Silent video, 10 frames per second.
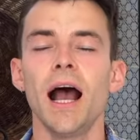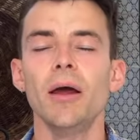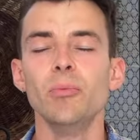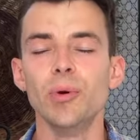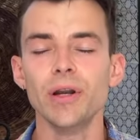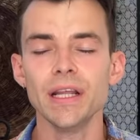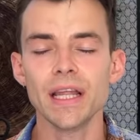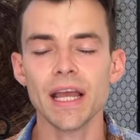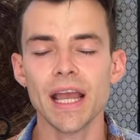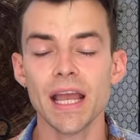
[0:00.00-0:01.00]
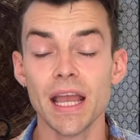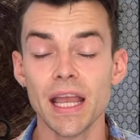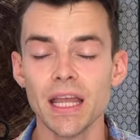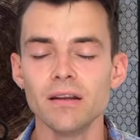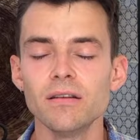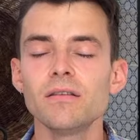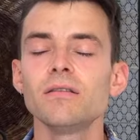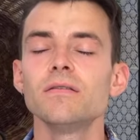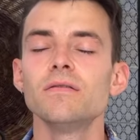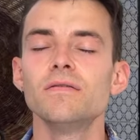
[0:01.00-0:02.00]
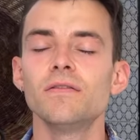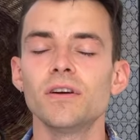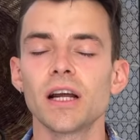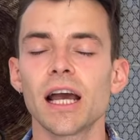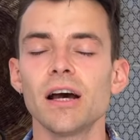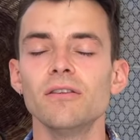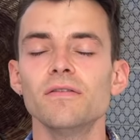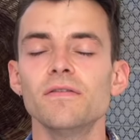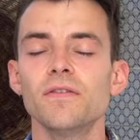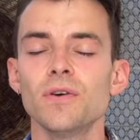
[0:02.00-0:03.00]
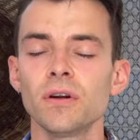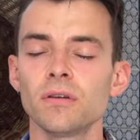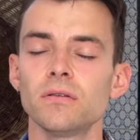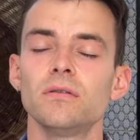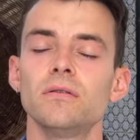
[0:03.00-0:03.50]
and breathe in for a count of 4.